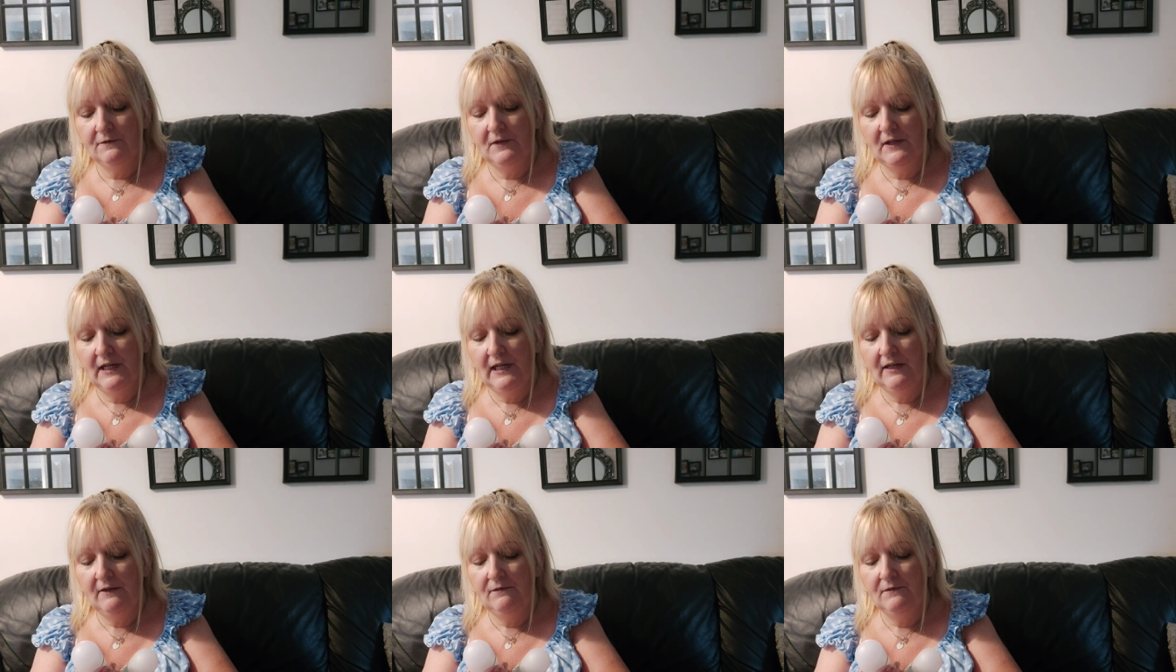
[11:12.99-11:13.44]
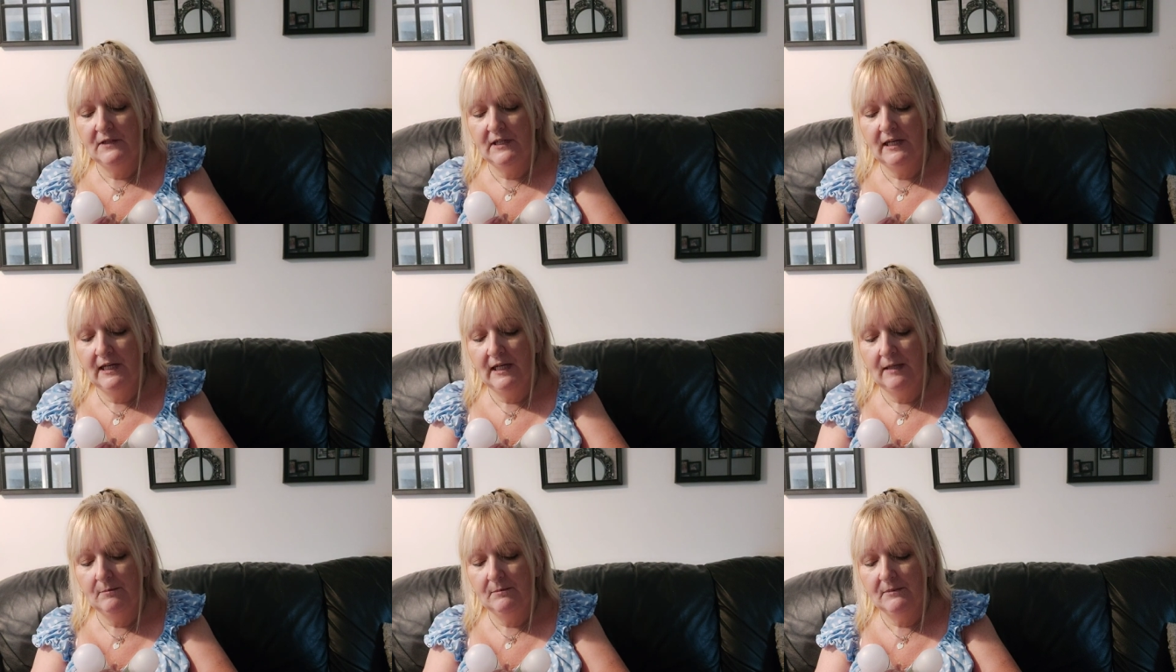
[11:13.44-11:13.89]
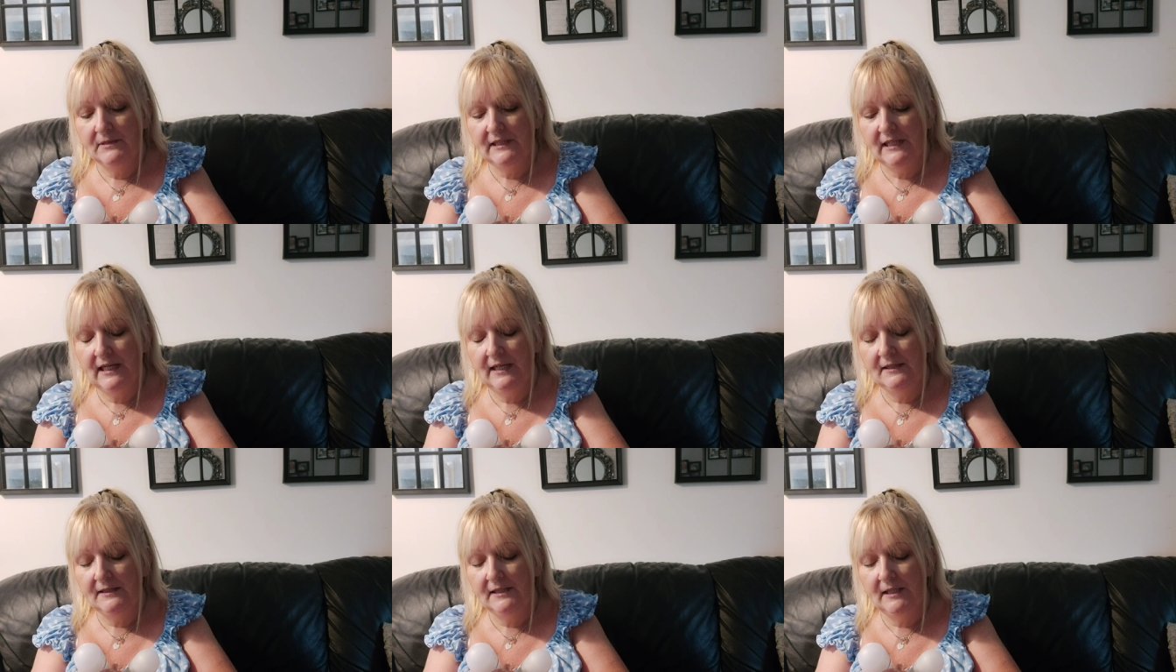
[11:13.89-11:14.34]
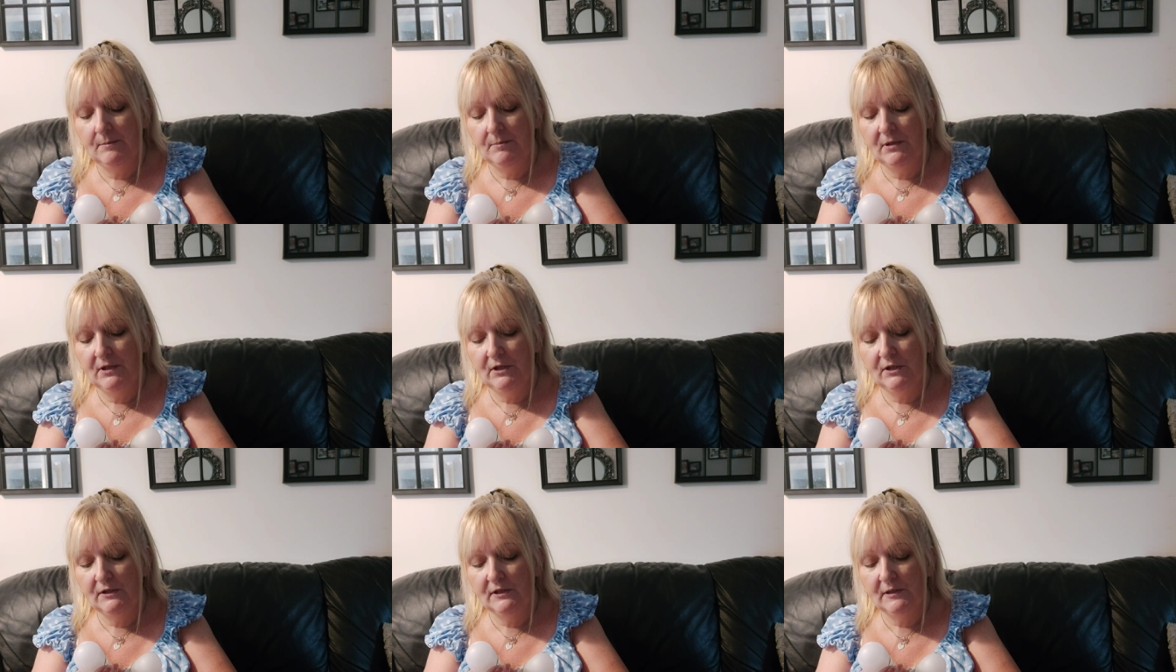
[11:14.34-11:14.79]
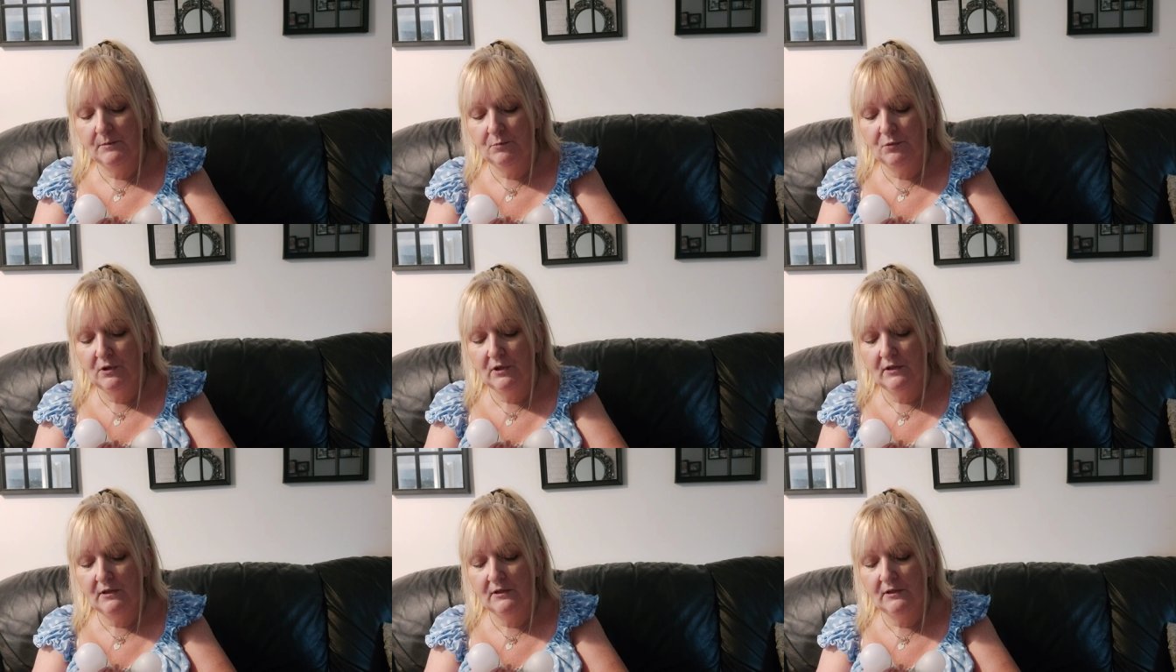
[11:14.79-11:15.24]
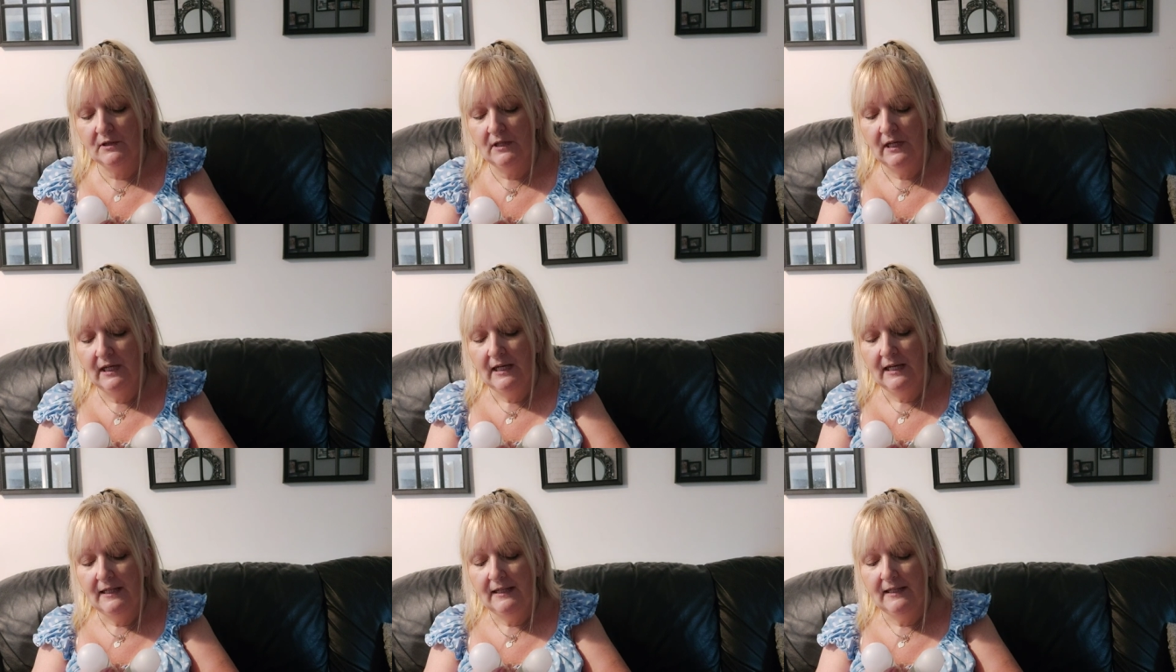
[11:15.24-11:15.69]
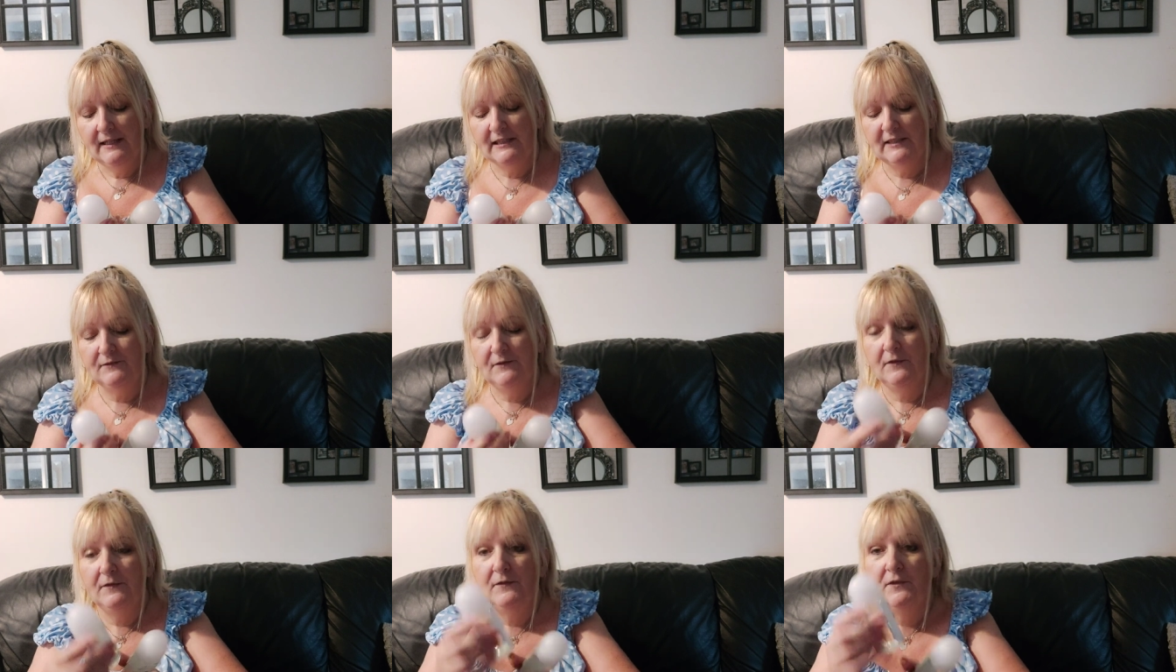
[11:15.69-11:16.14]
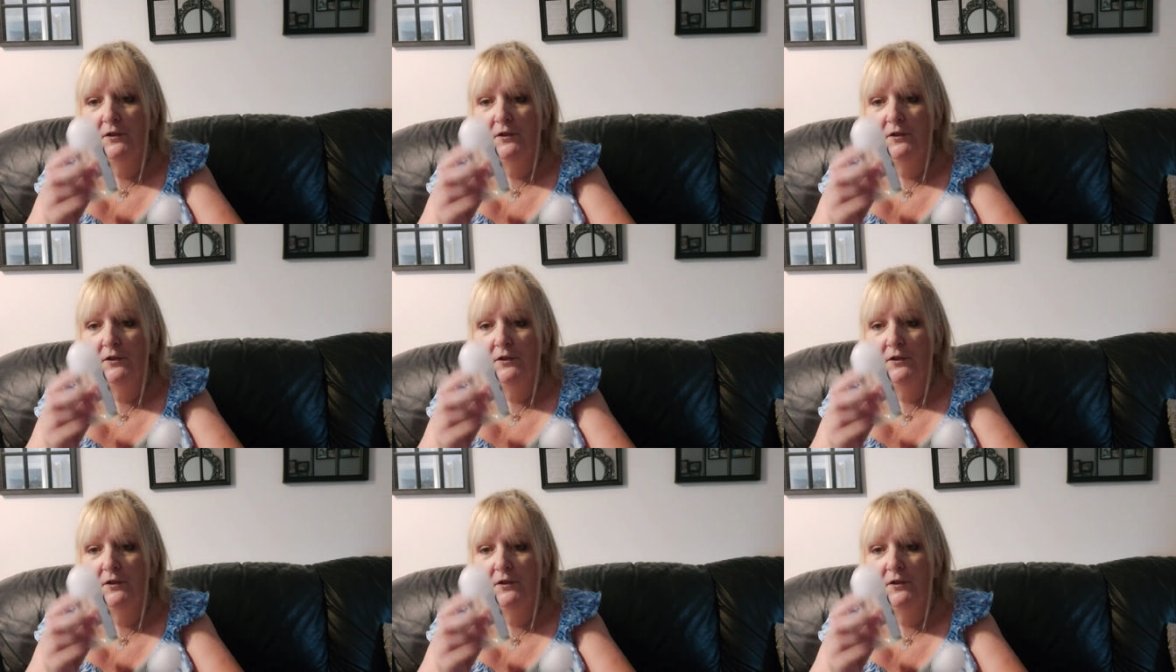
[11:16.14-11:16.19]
5x antiperspirant, lasts for